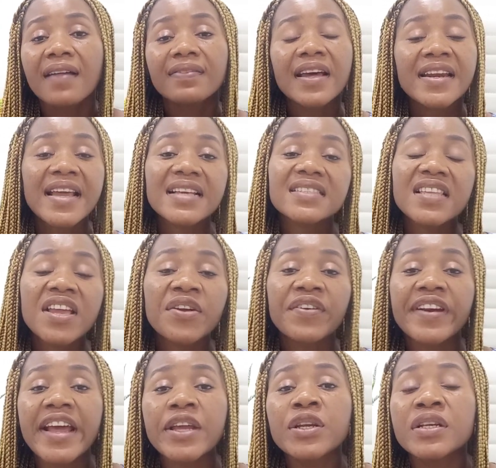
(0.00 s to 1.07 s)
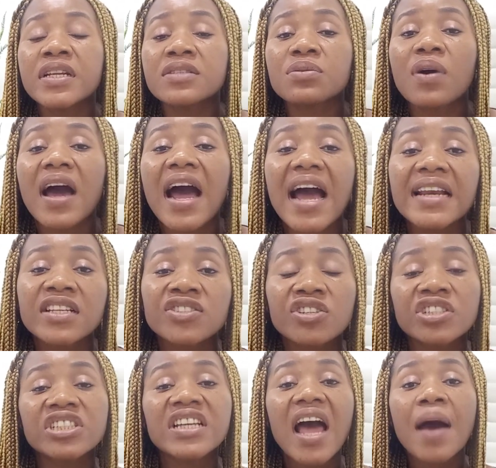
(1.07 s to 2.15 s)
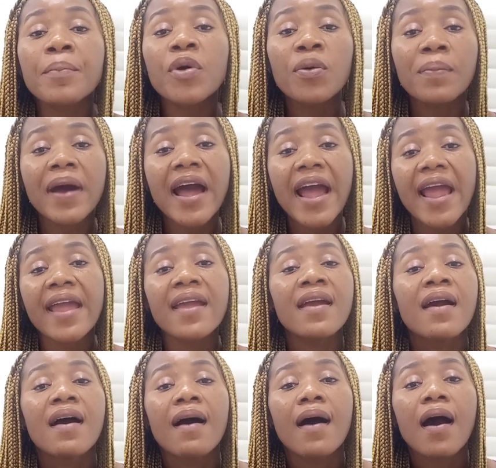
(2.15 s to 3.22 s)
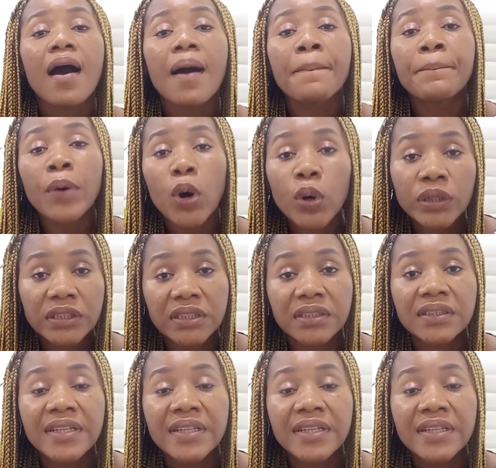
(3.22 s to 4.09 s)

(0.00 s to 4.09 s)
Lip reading: the next ingredient you need to add is your chamomile bud.